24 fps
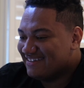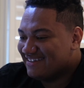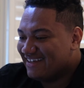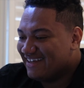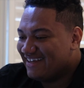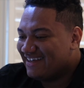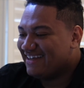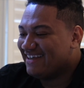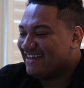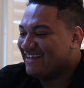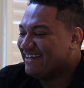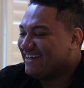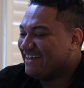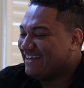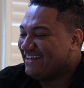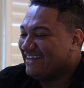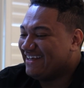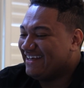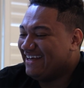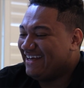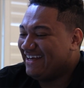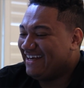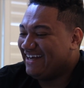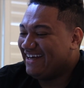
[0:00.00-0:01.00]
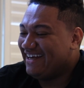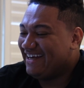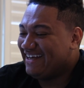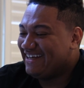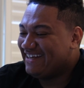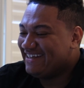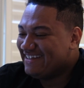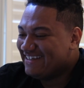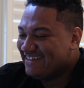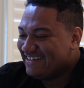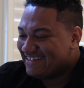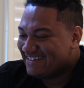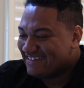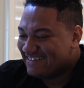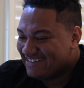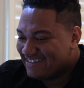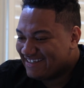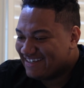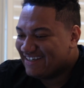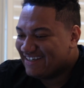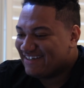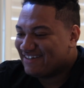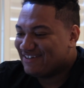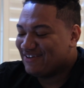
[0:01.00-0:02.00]
He's never given me any
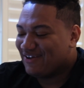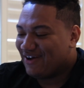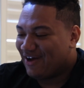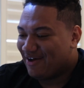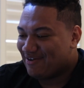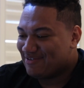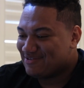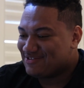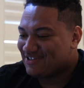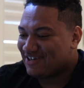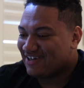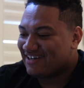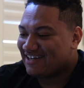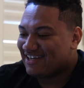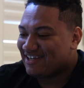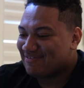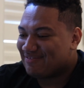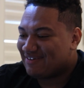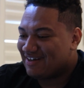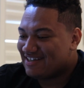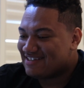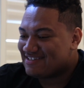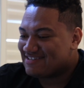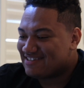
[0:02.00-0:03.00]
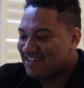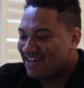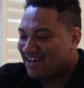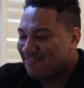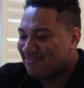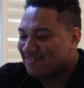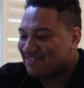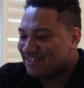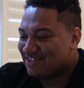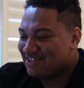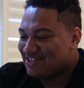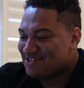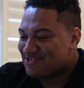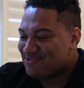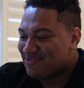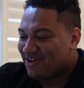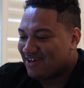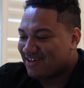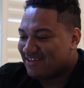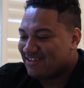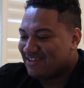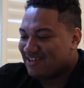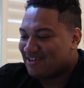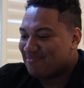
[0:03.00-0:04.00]
problems. In school, out of
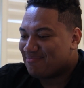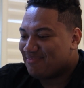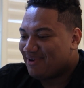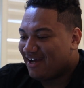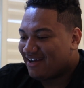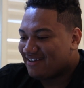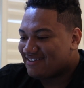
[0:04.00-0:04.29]
school,